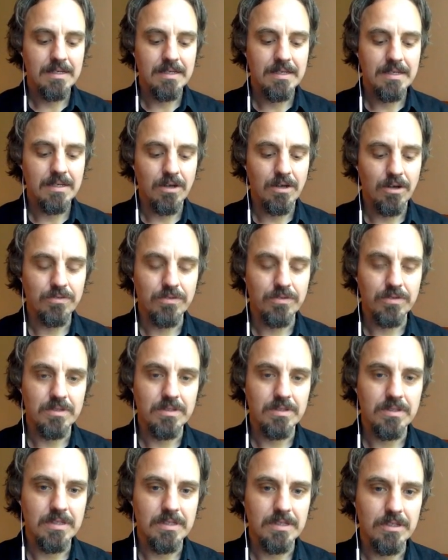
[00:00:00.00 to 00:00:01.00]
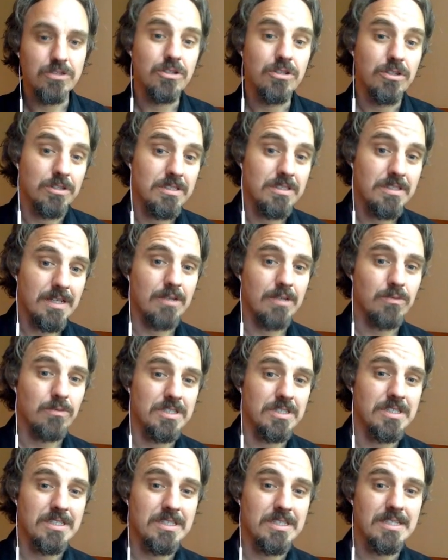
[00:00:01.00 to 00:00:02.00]
doesn't understand
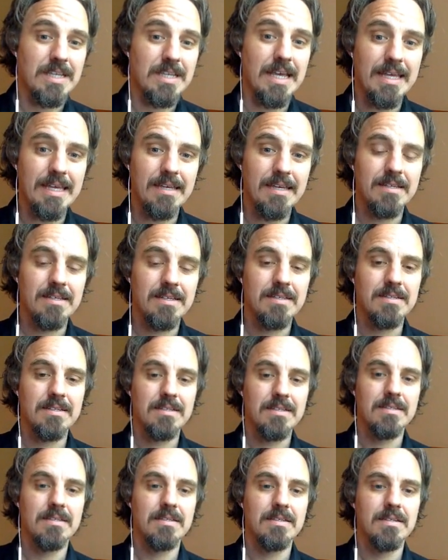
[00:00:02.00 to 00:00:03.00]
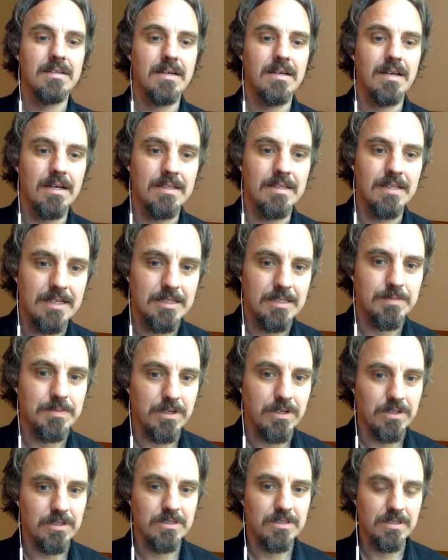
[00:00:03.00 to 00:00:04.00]
what she's saying, and that is
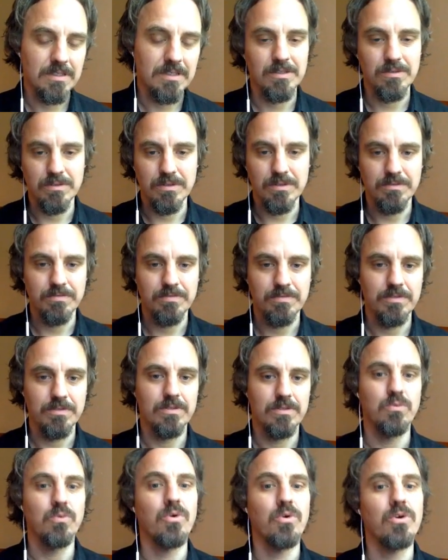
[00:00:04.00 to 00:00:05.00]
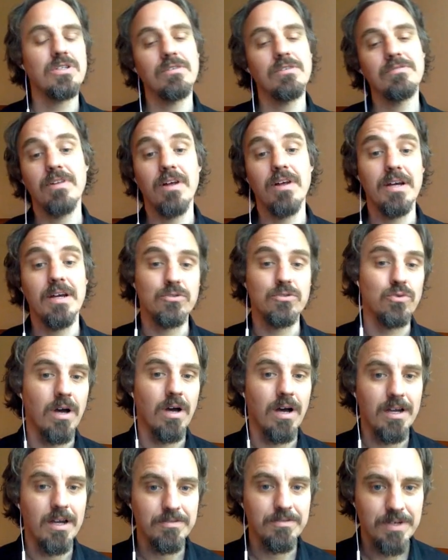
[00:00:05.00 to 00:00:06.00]
because like the words are flying too
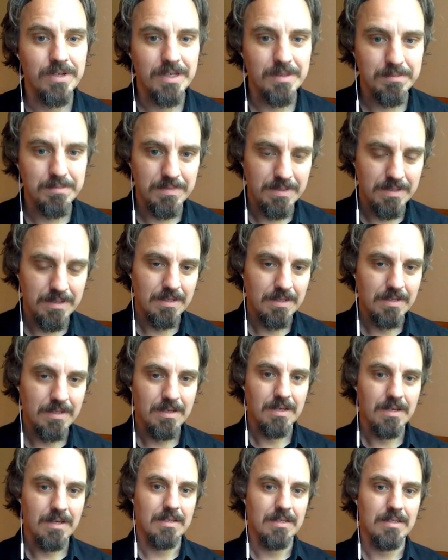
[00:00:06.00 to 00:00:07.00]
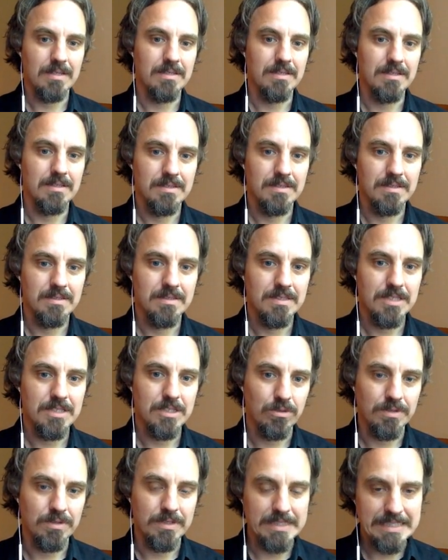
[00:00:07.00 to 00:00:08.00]
high for him. And she
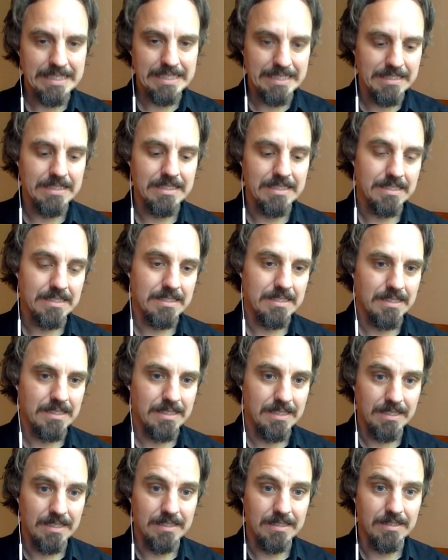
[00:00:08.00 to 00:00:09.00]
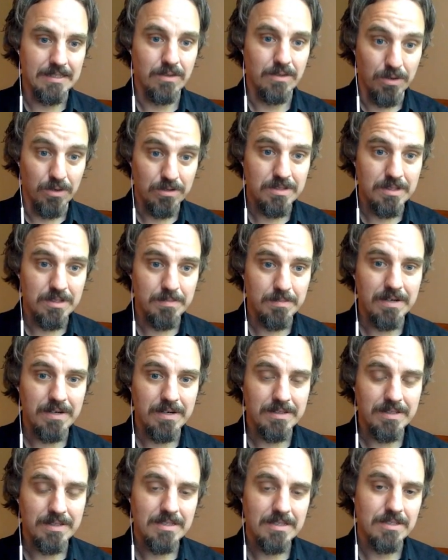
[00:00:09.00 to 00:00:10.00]
already says this in the earthly
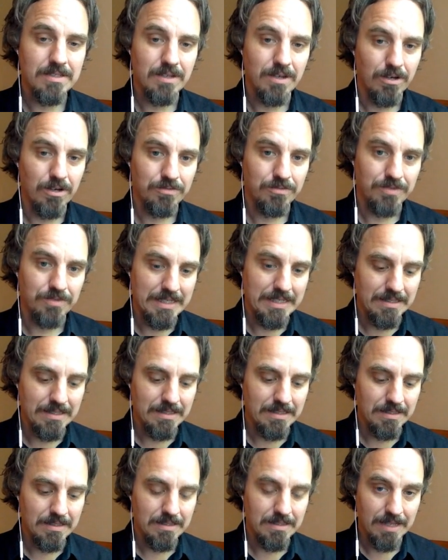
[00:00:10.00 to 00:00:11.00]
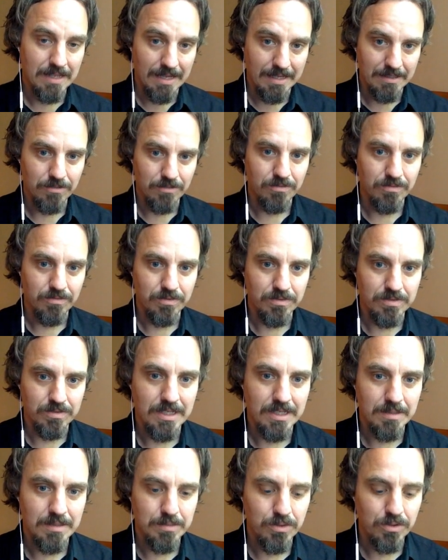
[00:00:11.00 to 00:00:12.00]
paradise, the Garden of Eden, the end of the
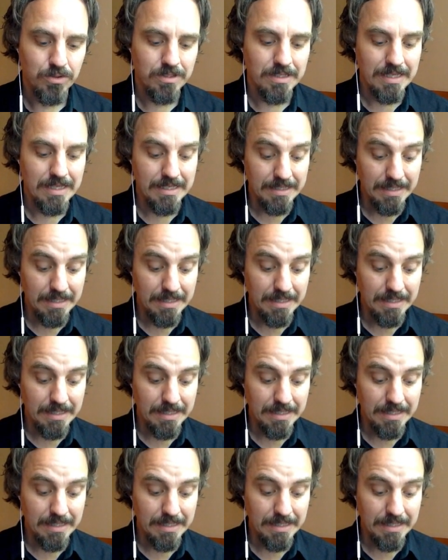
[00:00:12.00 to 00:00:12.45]
second book, that